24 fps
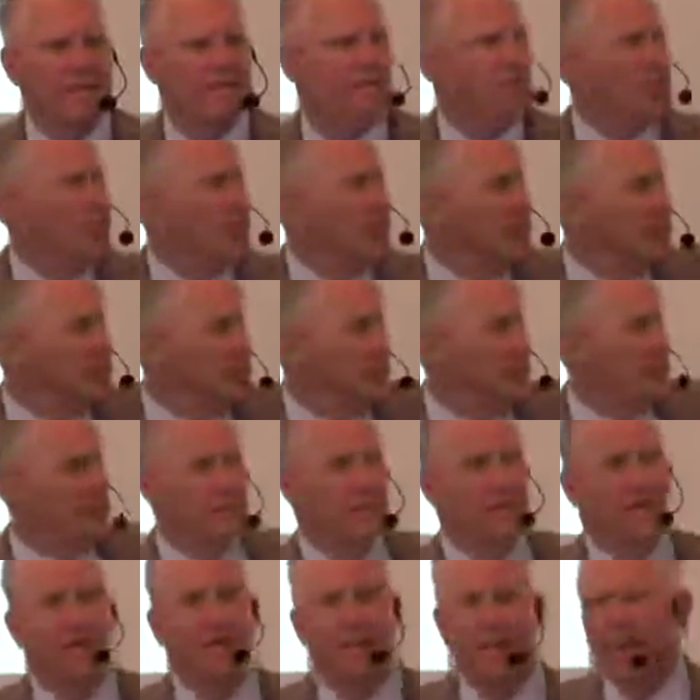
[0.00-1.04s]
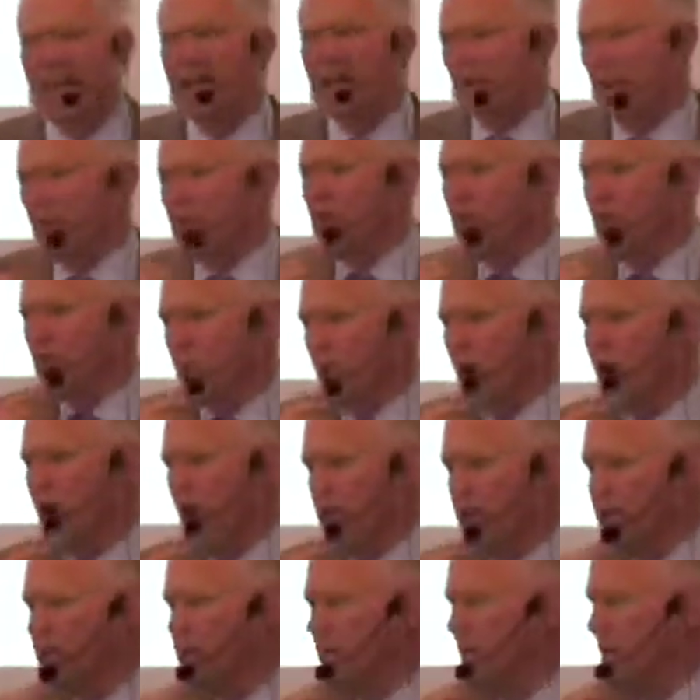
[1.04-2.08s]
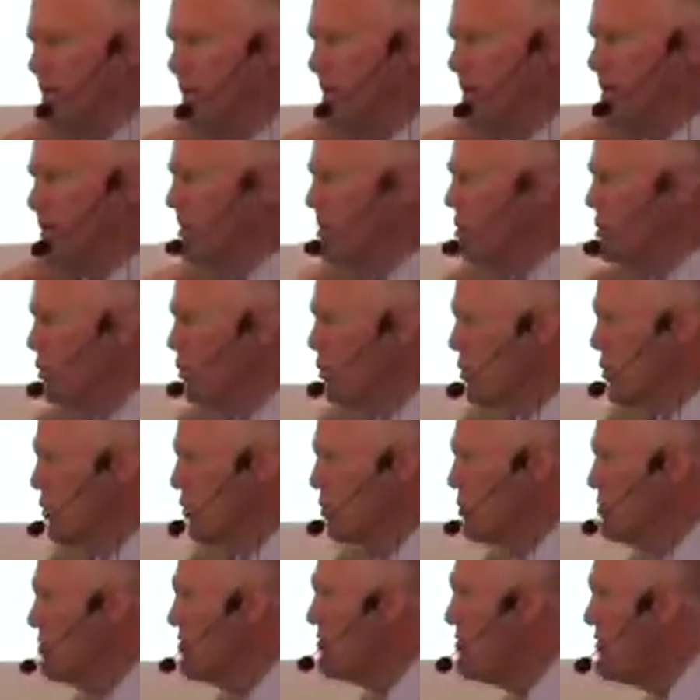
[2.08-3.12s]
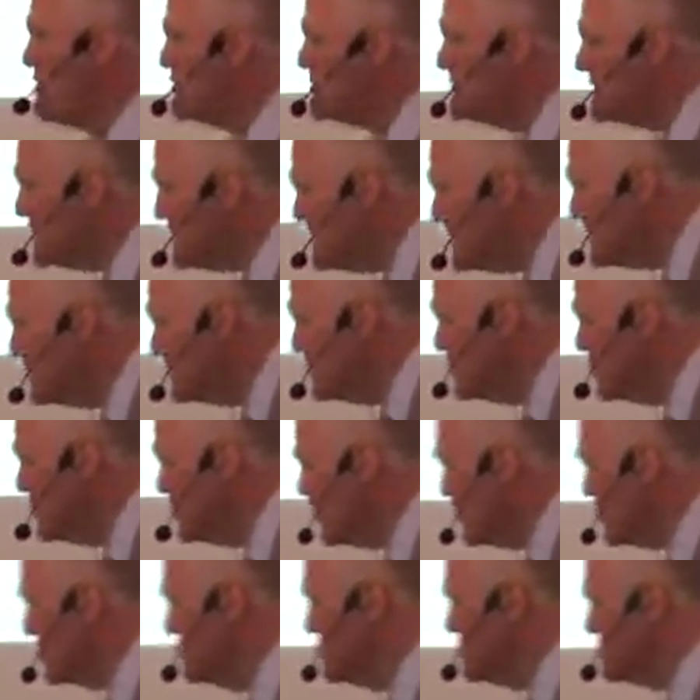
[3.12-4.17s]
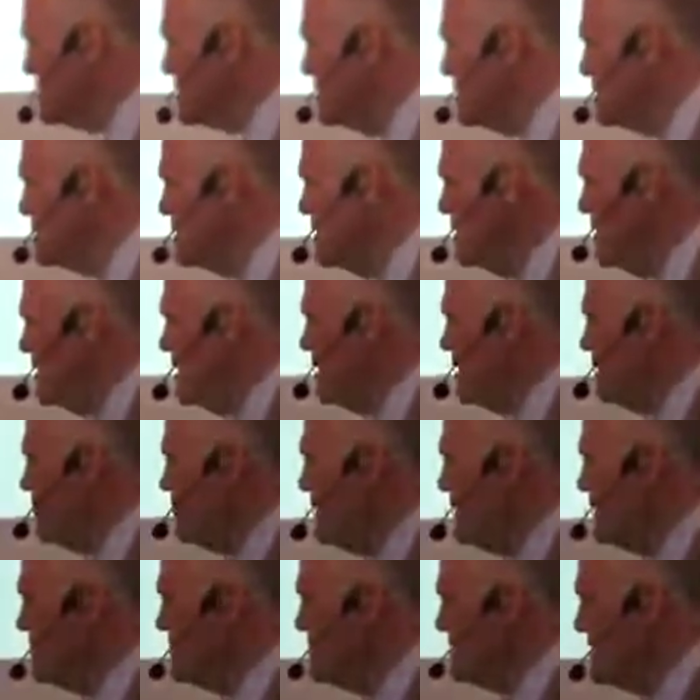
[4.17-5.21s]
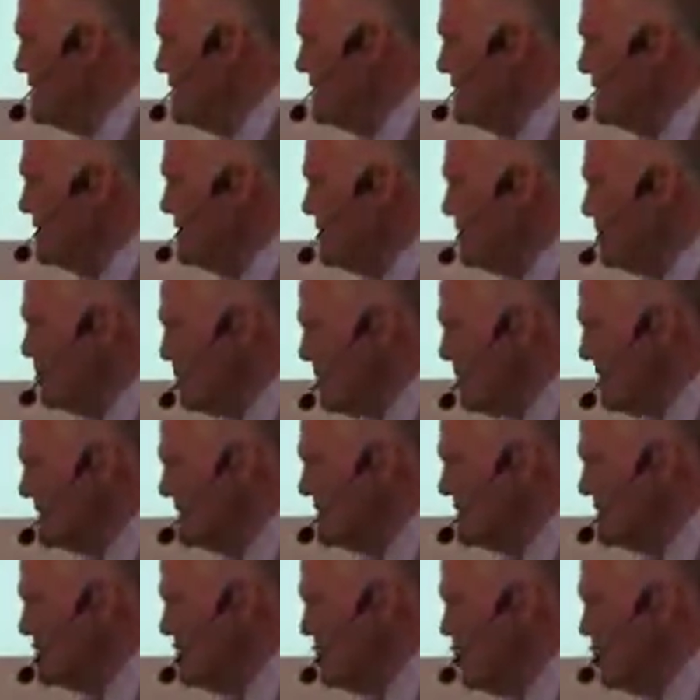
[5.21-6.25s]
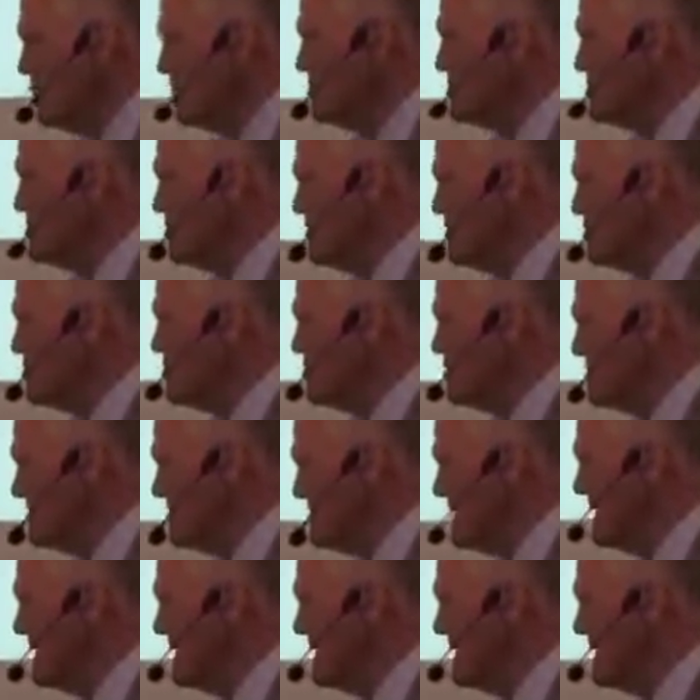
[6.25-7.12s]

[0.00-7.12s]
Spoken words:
So this is get a new ride. But don't go through 15 iterations, because in the process, the horse is going to start